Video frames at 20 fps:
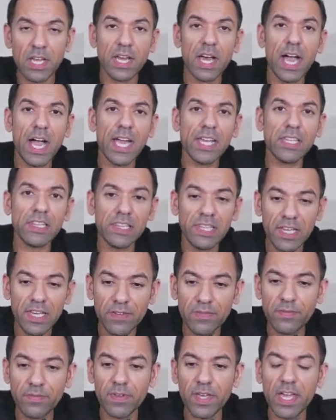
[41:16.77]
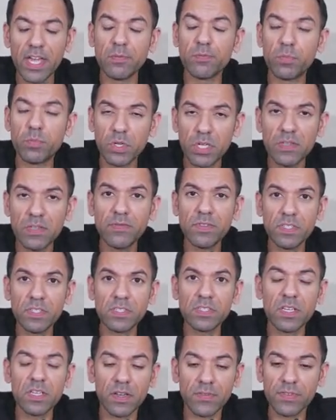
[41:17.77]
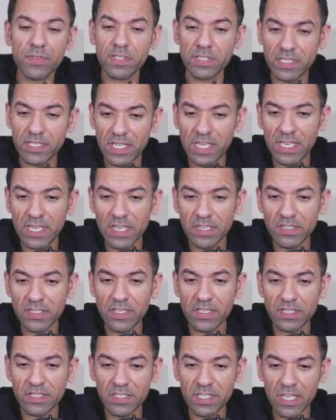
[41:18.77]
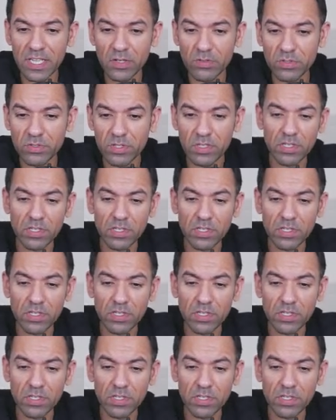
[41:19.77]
I live and breathe this stuff day in and day out.